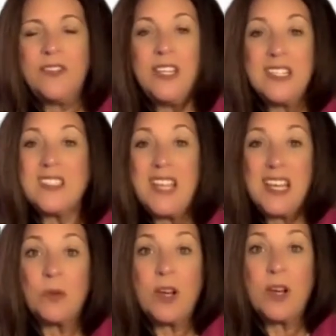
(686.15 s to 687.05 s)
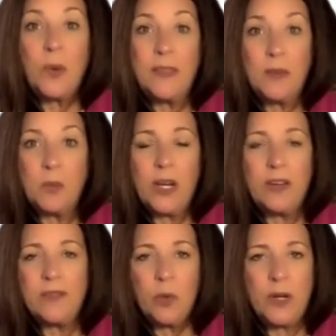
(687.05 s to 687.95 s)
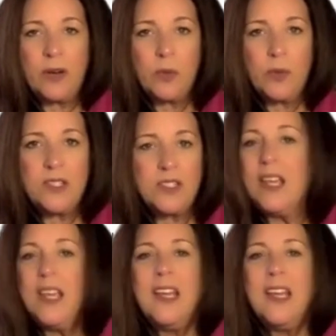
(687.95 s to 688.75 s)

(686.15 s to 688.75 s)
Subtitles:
If you didn't take them right away in the morning for whatever reason,